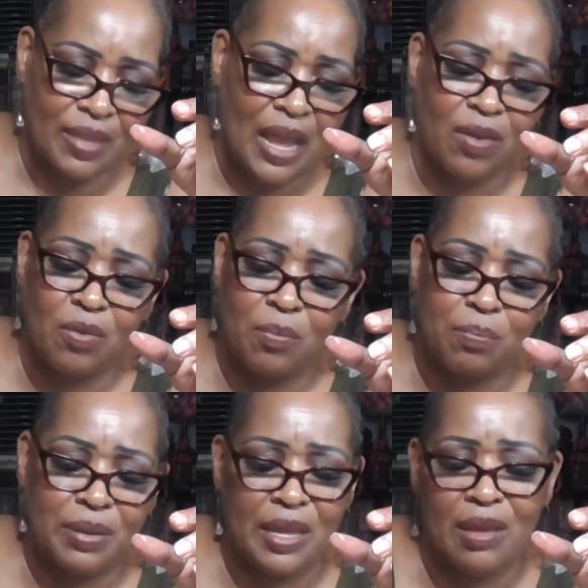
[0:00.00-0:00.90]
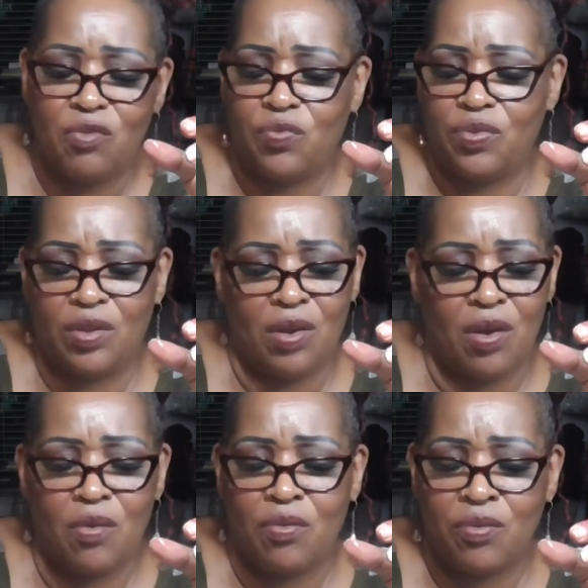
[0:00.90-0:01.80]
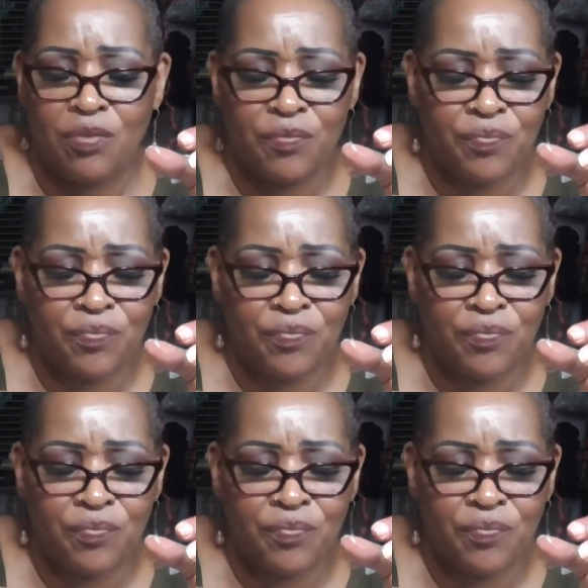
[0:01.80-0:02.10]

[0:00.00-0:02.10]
I don't believe, you know,